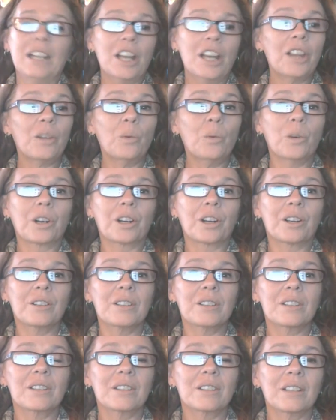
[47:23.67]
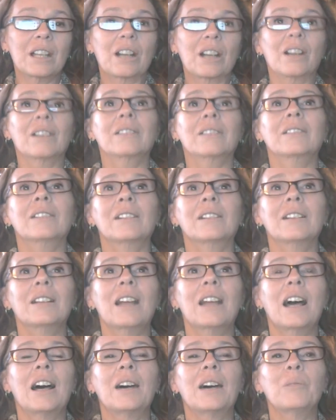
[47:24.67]
other words,
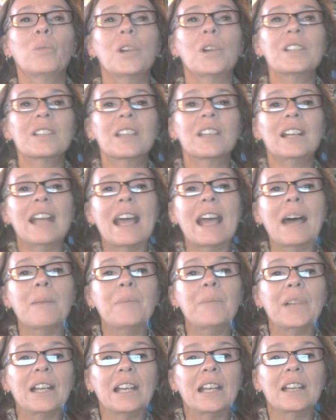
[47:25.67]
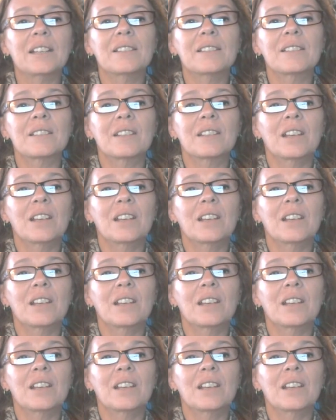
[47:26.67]
what's going to happen is